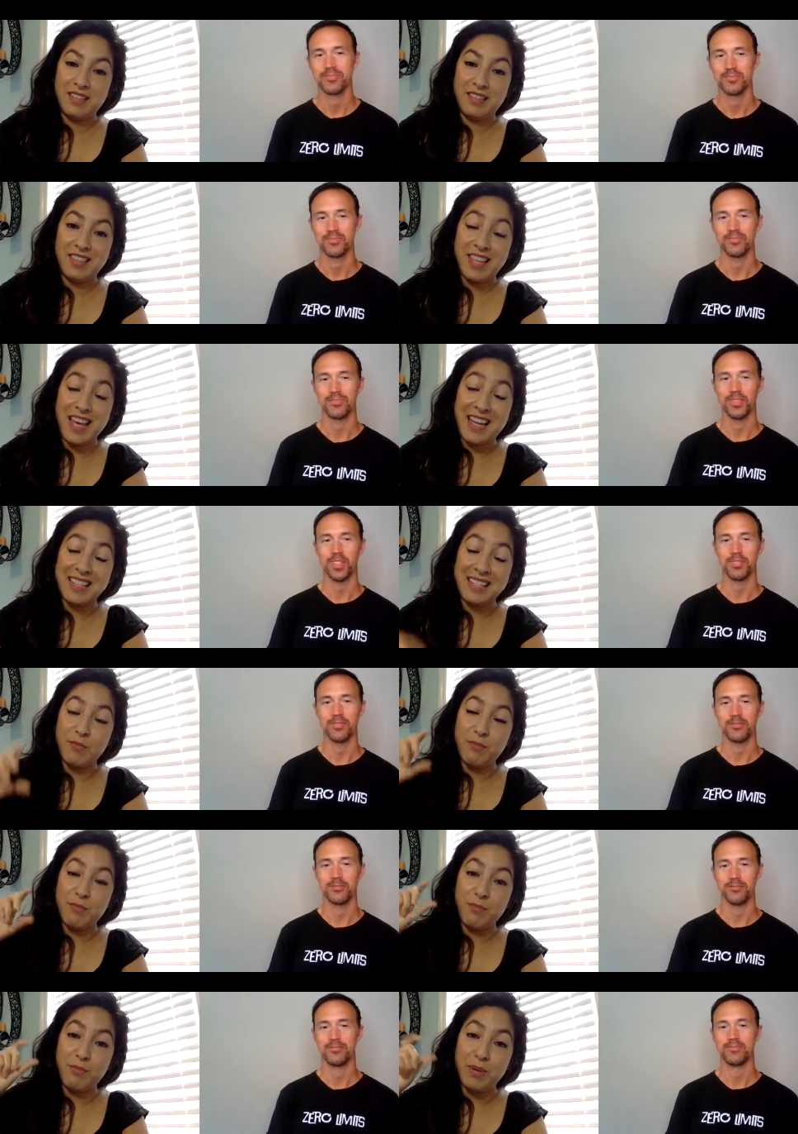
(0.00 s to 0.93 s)
Speaker 1: That's
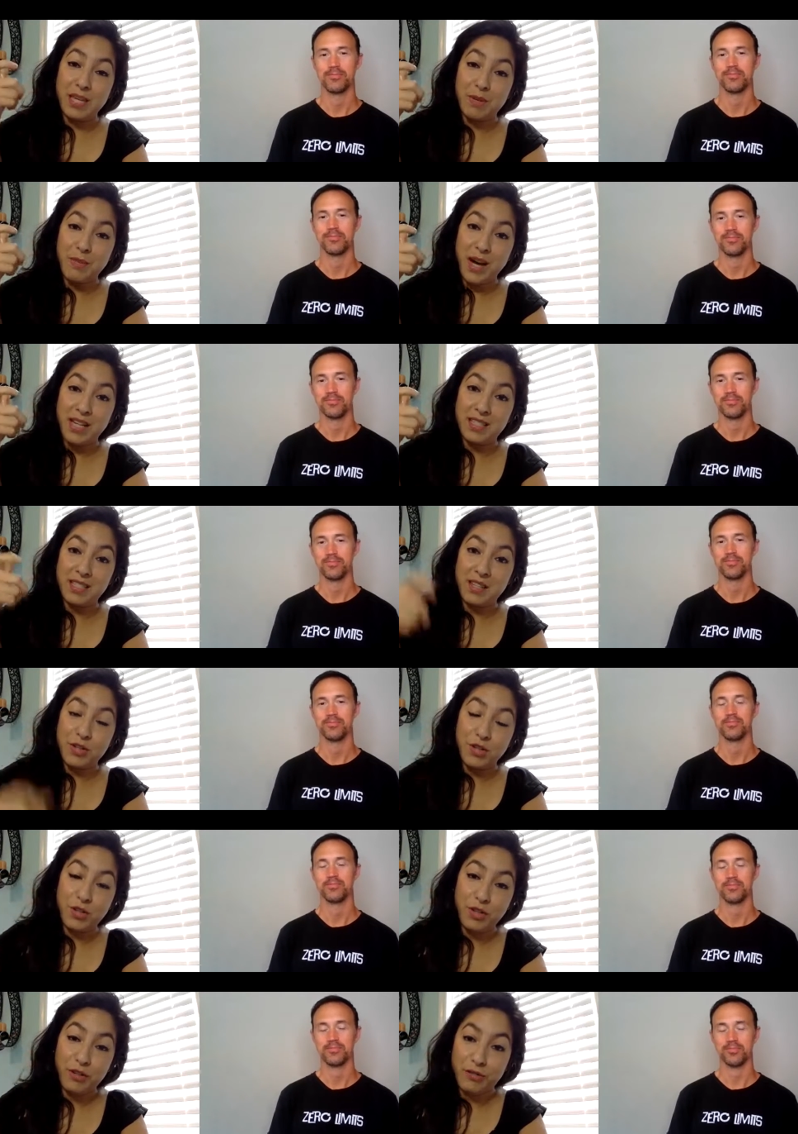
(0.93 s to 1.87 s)
a big mindset
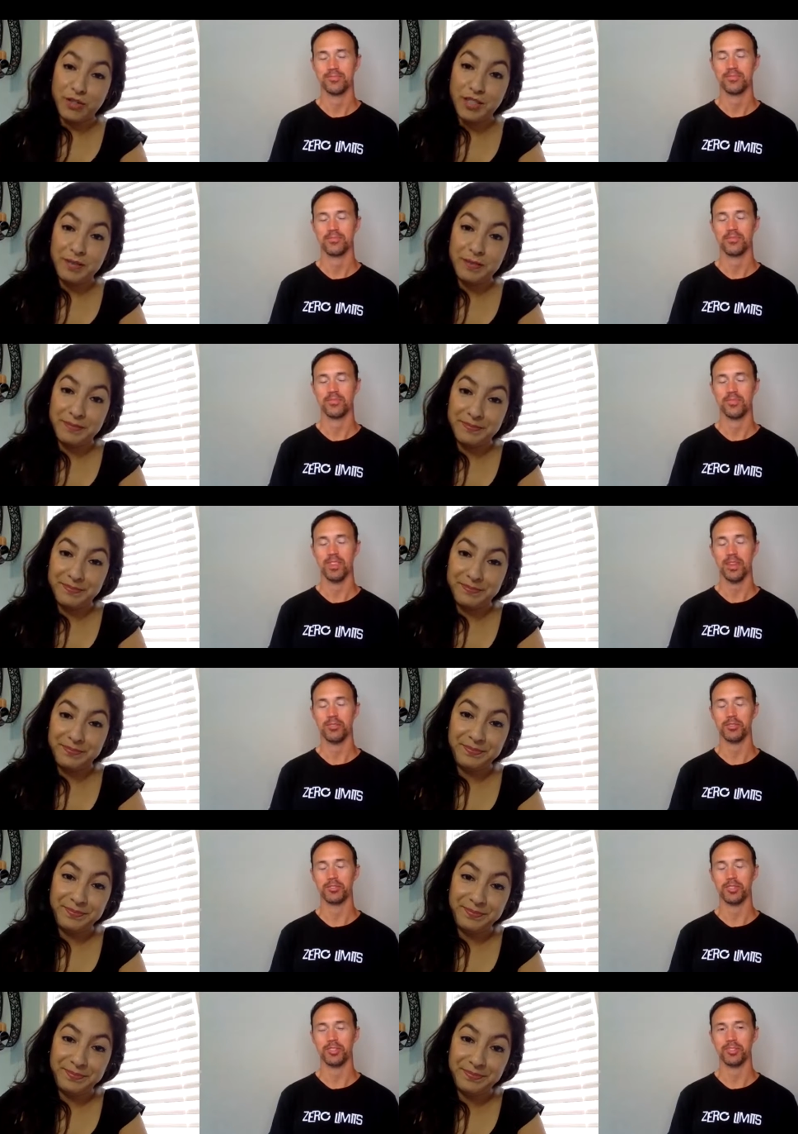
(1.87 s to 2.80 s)
shift.
Speaker 2: That
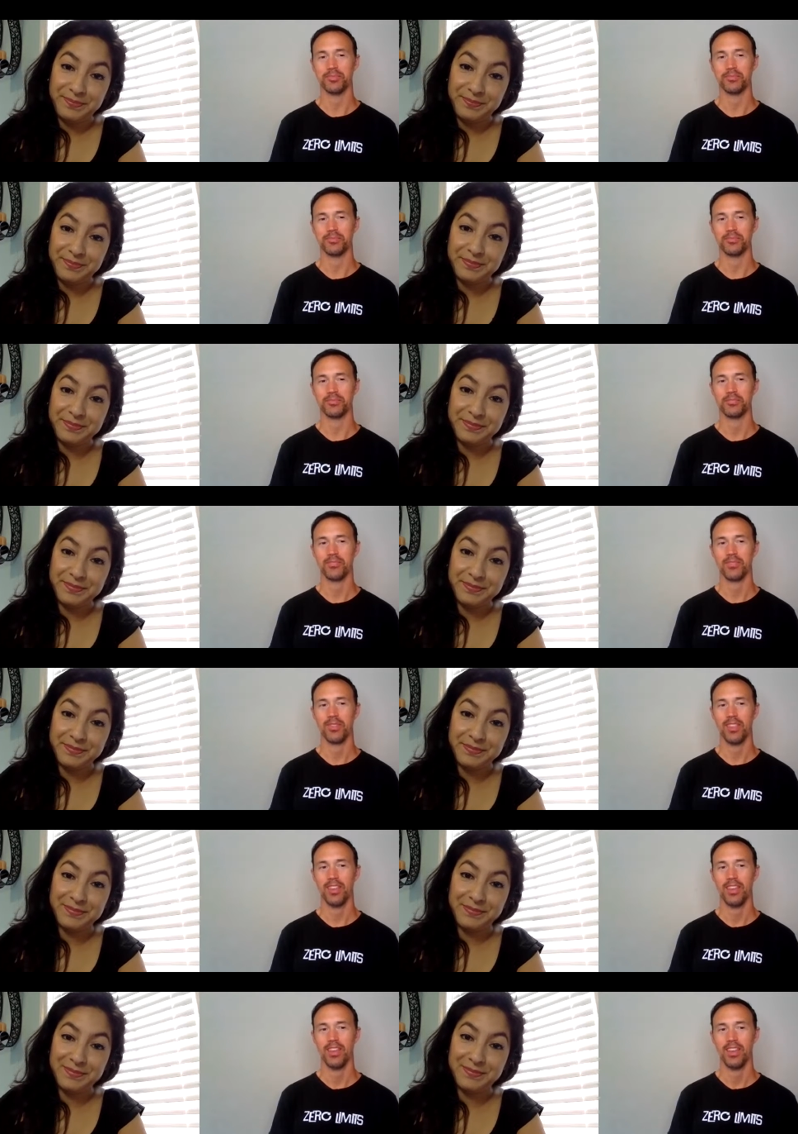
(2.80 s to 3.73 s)
was awesome.
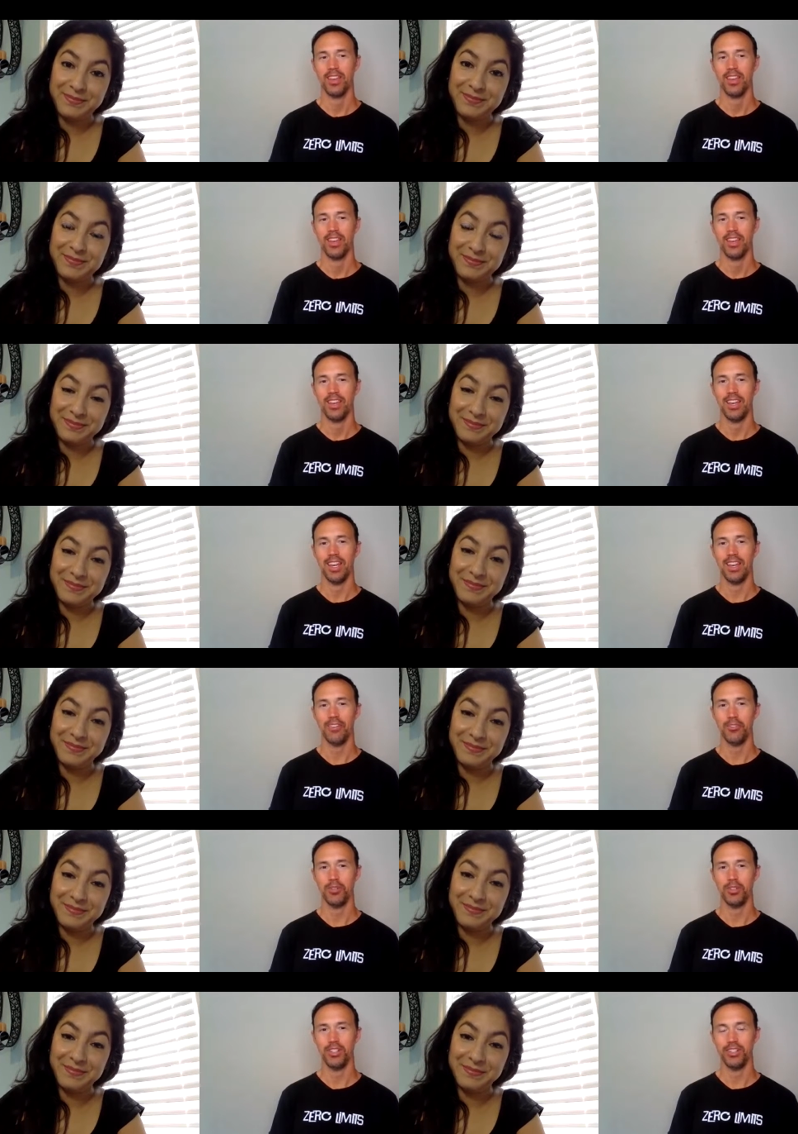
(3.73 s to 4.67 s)

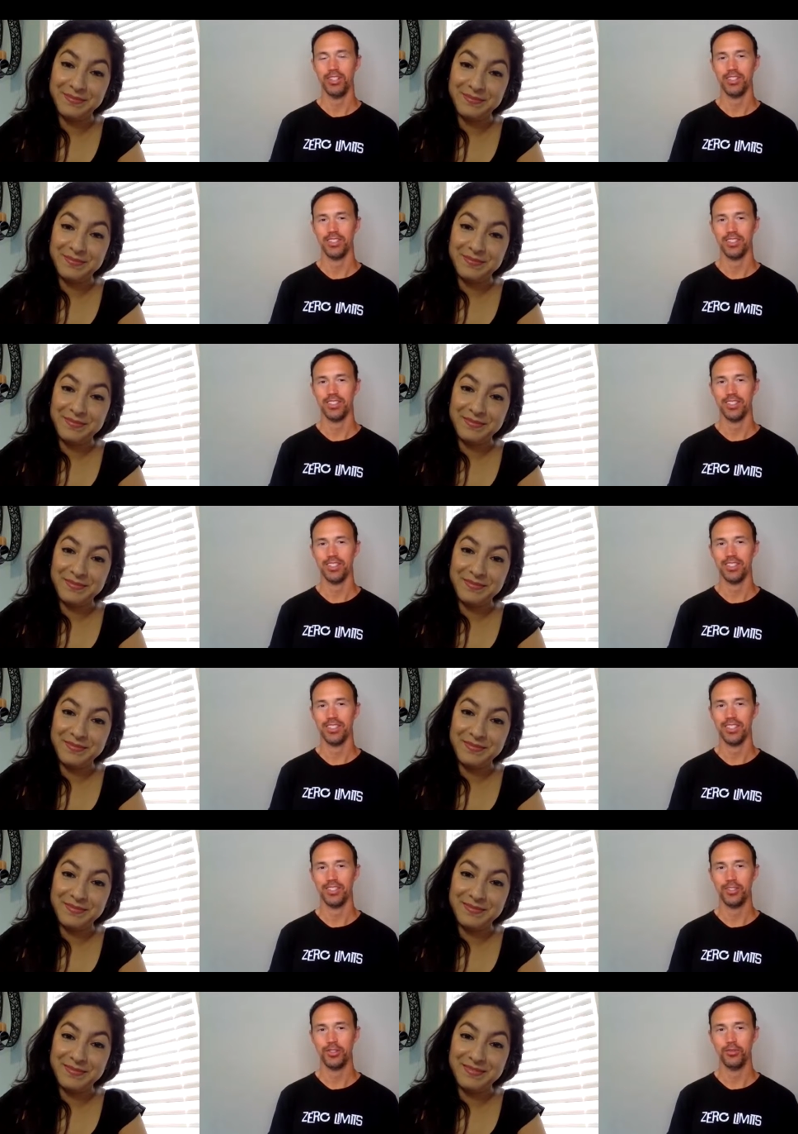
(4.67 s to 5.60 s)
Everyone,
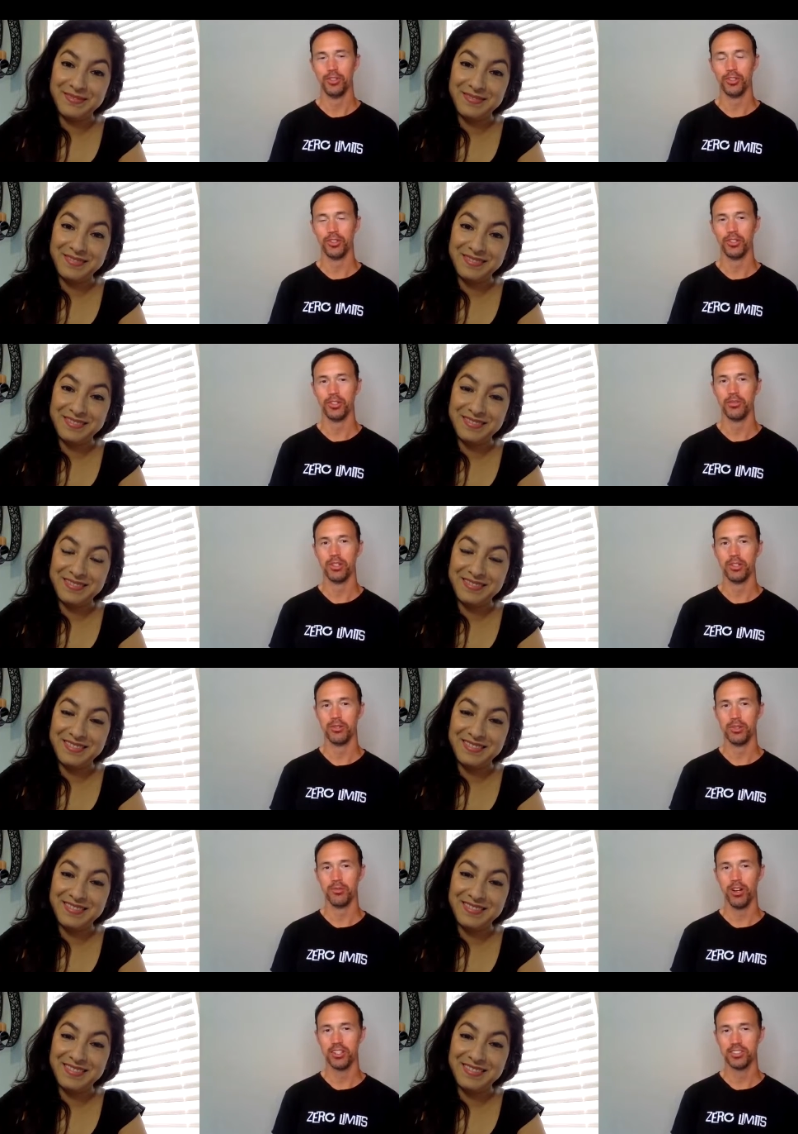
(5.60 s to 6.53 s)
you are going to want to
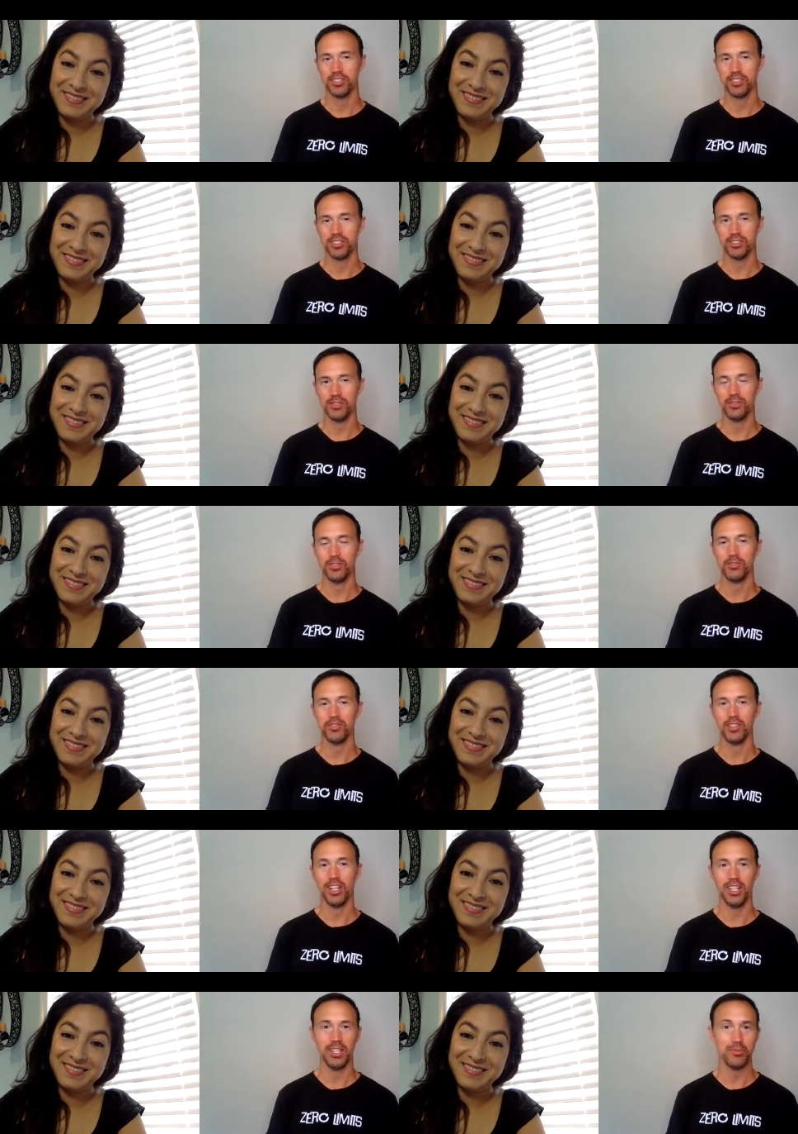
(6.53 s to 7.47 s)
rewatch this a few
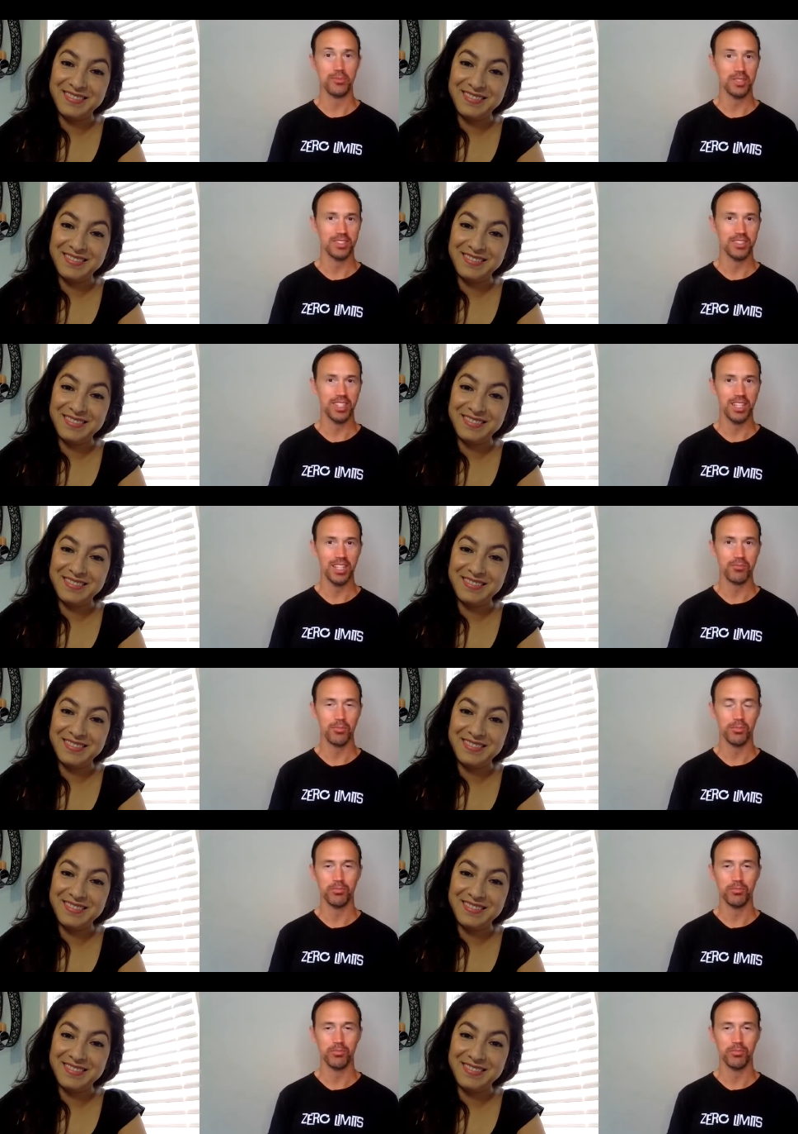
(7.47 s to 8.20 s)
times and take